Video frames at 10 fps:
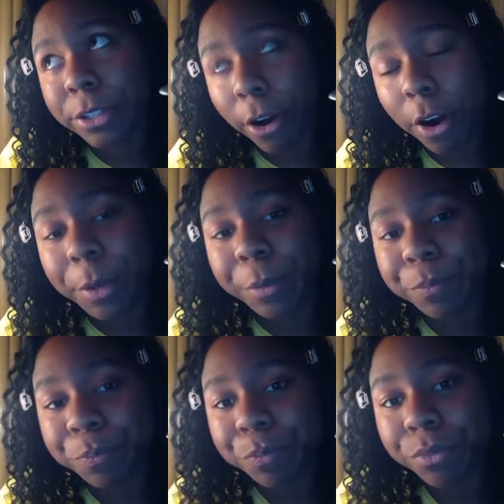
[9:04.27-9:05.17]
army.
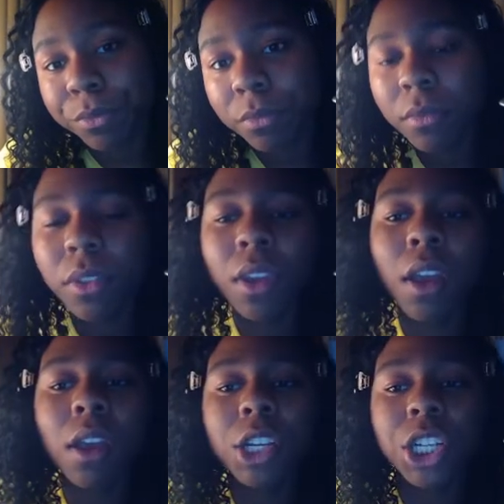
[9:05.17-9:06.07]

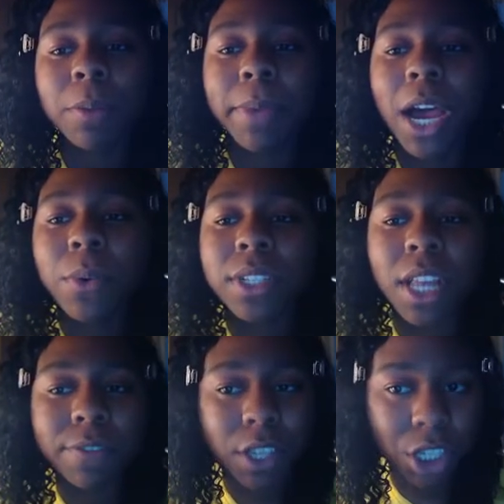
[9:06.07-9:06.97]
Shen Miao was
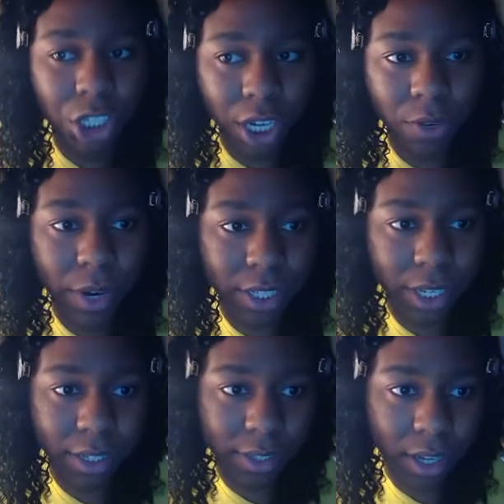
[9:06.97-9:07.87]
left in Shen
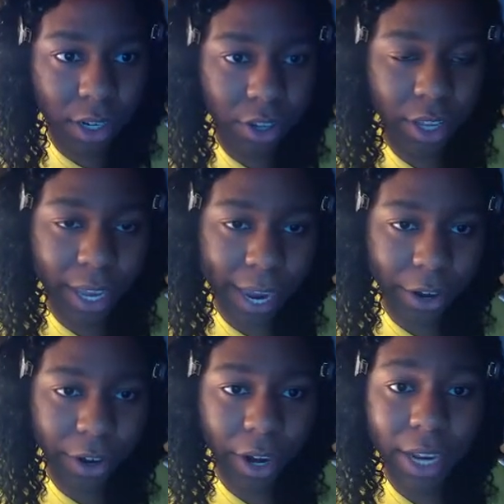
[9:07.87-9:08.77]
residence under the
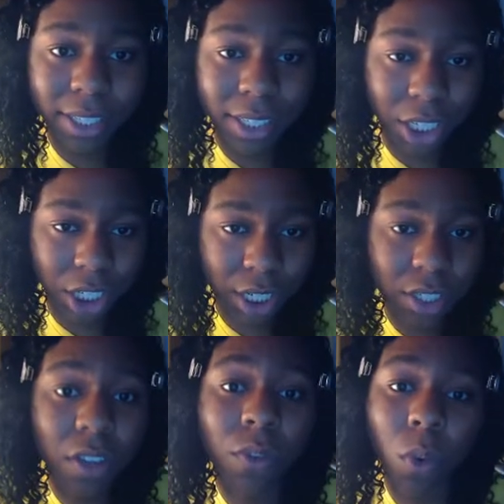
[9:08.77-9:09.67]
care and teachings
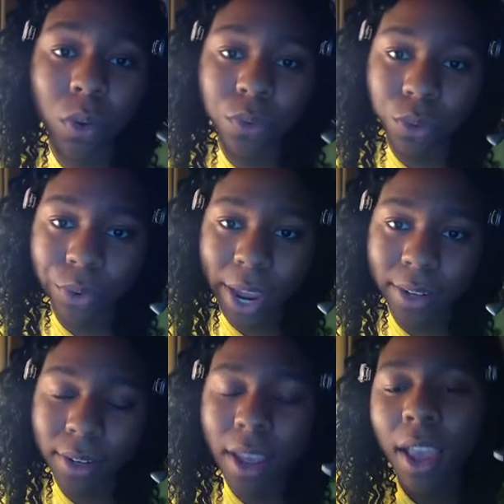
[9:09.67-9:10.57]
of old Furen
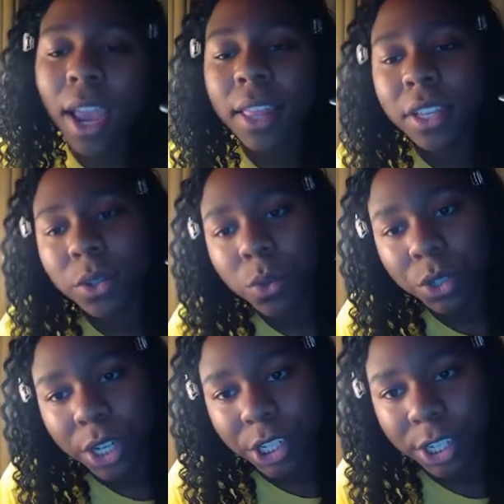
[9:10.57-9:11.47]
and the 2
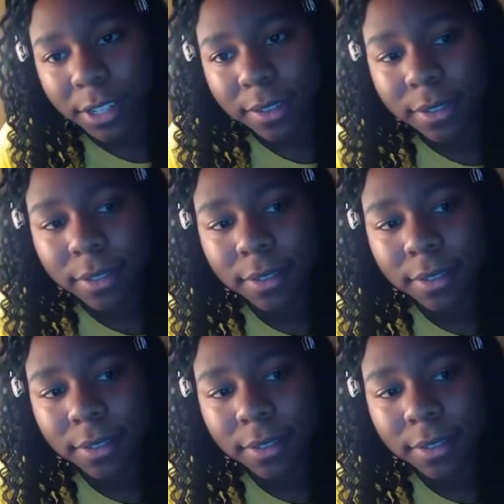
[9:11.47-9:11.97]
Shenshens.